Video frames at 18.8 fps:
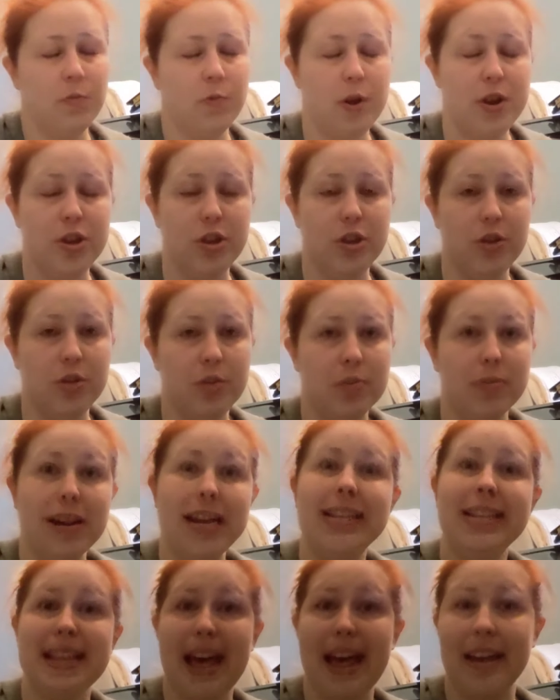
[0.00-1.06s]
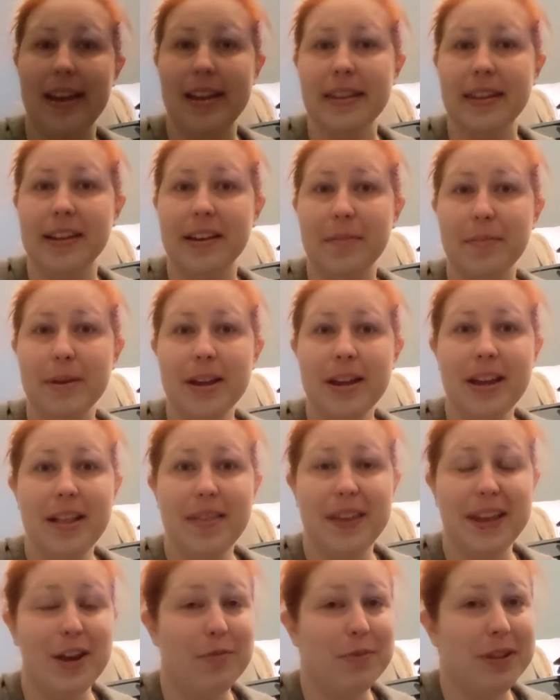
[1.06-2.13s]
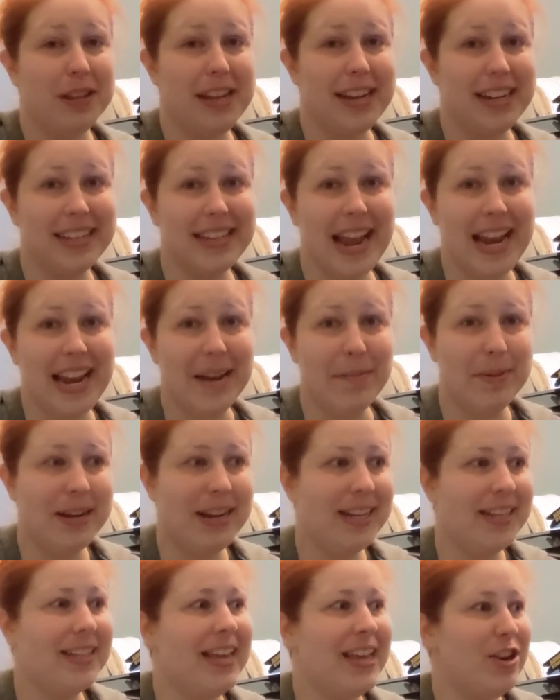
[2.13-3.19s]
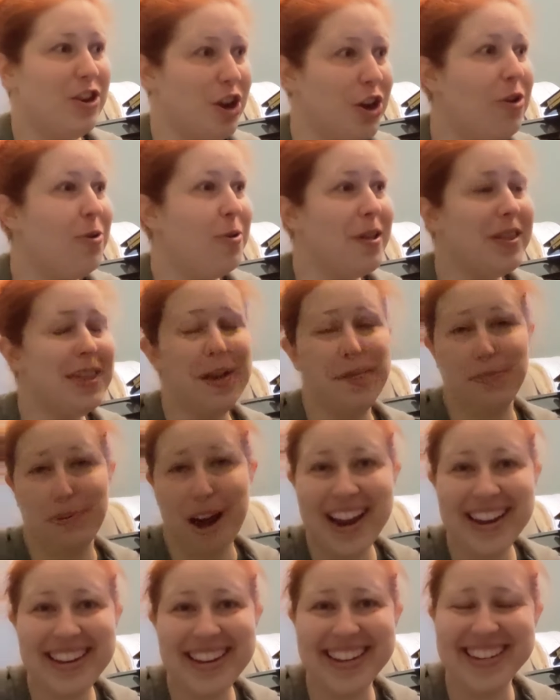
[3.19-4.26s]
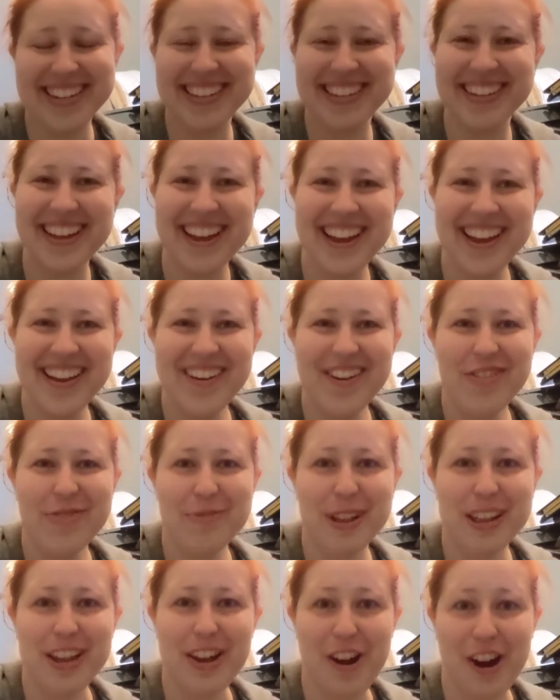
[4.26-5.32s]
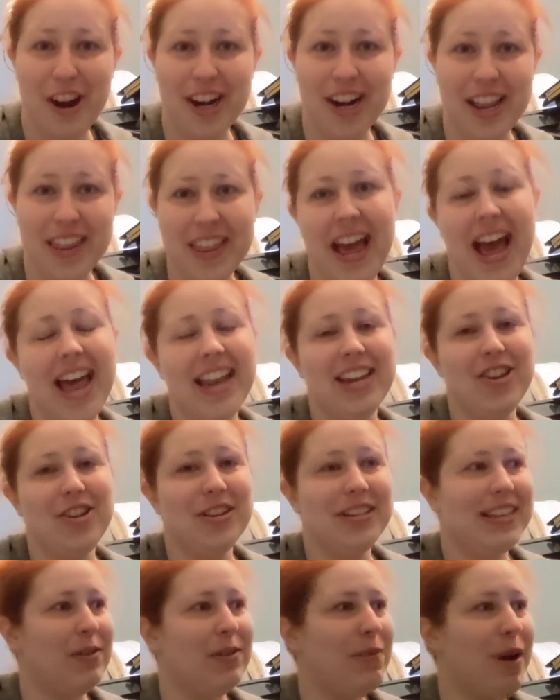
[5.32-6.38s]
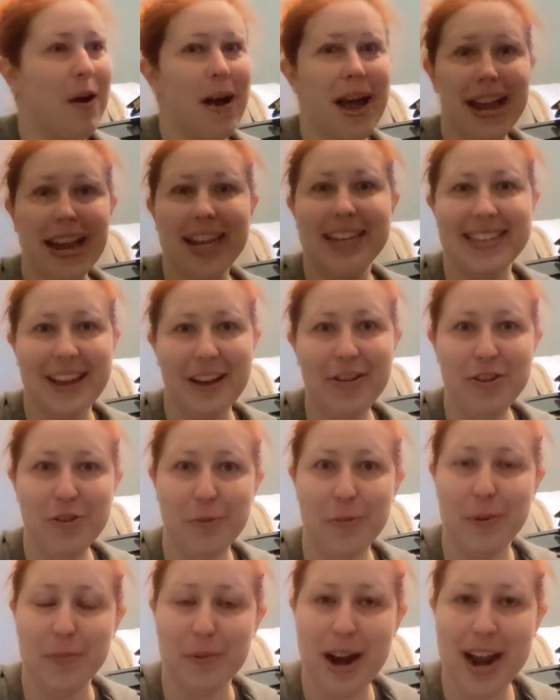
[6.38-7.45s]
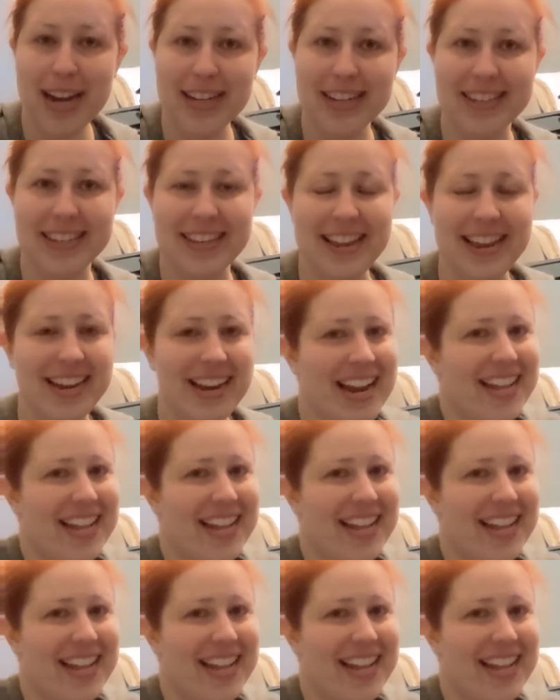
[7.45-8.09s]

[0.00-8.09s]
When you praise that in them, they get really excited because they know that they practiced really hard on that. And you can say, wow, I can tell you've been practicing.